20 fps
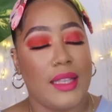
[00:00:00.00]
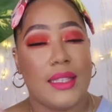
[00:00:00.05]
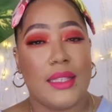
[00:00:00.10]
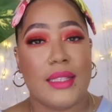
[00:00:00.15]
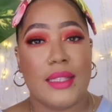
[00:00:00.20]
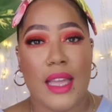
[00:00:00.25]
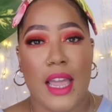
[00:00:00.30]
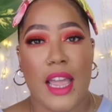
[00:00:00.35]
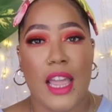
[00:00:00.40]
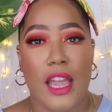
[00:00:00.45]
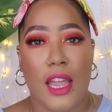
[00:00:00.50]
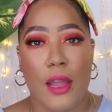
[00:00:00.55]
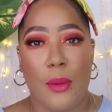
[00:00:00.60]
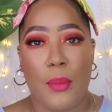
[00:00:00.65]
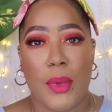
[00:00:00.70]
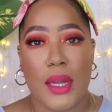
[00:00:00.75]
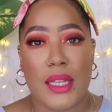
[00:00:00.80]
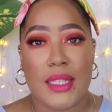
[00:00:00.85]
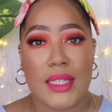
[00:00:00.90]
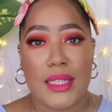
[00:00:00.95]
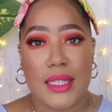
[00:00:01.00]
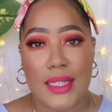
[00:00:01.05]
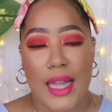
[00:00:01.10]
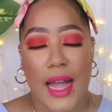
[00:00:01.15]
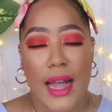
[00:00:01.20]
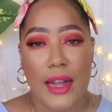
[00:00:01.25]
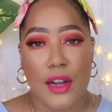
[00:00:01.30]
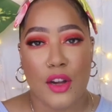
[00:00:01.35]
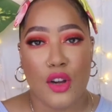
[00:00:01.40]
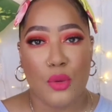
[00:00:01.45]
the same
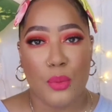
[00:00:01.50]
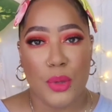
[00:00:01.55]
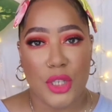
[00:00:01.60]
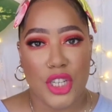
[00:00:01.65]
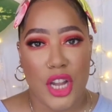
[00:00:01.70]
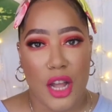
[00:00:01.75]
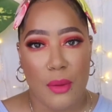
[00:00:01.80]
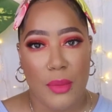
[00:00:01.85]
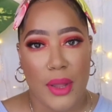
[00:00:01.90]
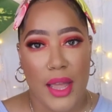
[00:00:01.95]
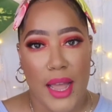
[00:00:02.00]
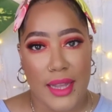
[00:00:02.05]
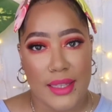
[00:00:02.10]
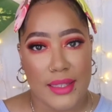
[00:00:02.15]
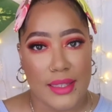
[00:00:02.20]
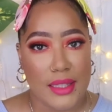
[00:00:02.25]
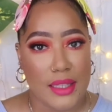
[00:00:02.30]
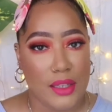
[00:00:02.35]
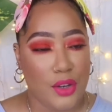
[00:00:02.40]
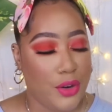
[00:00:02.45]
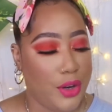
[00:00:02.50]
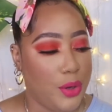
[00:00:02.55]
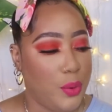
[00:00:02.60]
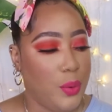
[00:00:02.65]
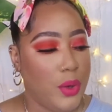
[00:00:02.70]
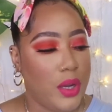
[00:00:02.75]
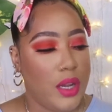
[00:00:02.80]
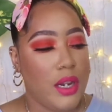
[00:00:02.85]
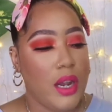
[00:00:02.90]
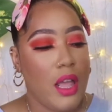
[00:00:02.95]
style pajama as the green
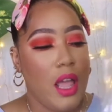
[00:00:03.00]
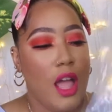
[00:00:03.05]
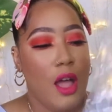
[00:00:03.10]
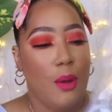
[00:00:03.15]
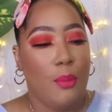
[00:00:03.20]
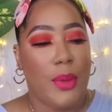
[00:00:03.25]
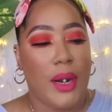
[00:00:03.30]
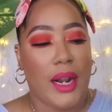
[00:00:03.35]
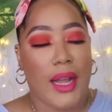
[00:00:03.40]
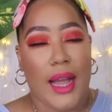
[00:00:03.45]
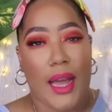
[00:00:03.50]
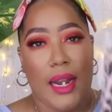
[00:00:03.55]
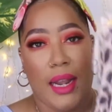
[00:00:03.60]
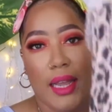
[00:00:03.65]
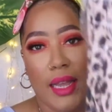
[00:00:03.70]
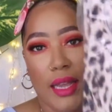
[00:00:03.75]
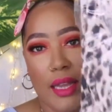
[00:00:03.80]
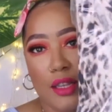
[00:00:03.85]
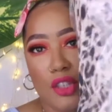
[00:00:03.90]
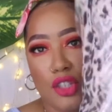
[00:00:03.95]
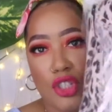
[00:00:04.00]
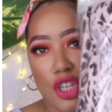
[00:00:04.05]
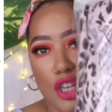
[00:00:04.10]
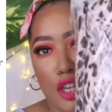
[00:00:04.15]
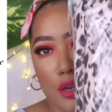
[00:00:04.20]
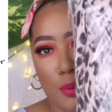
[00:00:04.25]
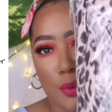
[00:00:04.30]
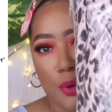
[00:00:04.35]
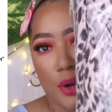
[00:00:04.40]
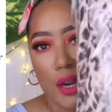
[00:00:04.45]
one but i got it in
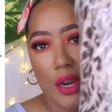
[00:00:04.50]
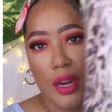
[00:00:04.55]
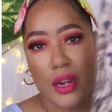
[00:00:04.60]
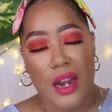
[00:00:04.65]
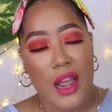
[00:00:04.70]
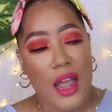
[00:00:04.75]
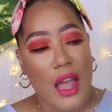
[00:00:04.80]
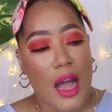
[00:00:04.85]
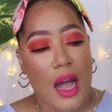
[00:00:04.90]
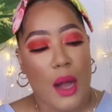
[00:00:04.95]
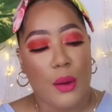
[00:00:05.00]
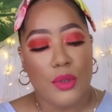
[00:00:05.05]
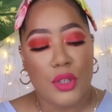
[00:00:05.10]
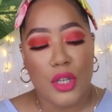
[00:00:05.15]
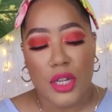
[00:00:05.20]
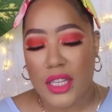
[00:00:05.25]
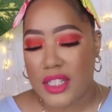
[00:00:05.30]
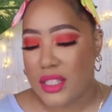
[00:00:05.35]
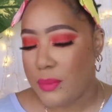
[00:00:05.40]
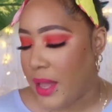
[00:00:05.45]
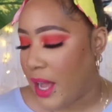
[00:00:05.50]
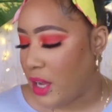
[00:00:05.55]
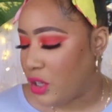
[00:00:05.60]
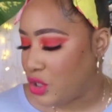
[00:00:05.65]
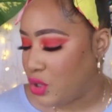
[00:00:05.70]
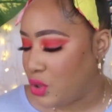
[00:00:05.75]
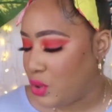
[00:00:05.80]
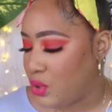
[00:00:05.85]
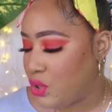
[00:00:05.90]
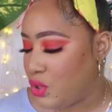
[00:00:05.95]
cheetah print i was gonna get some house
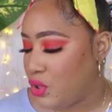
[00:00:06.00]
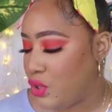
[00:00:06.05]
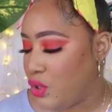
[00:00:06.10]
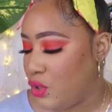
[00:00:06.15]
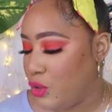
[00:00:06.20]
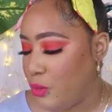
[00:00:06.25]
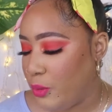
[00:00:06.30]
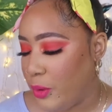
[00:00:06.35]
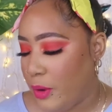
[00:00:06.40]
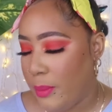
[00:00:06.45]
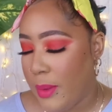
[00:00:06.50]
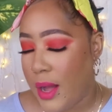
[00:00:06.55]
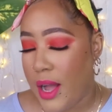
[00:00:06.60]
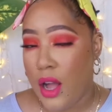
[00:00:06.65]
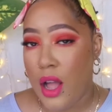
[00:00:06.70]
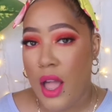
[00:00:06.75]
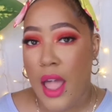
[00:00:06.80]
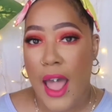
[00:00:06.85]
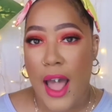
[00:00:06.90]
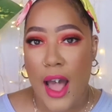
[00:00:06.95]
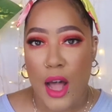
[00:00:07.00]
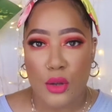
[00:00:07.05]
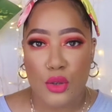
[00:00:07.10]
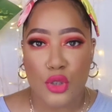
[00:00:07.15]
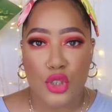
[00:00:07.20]
shoes too but my house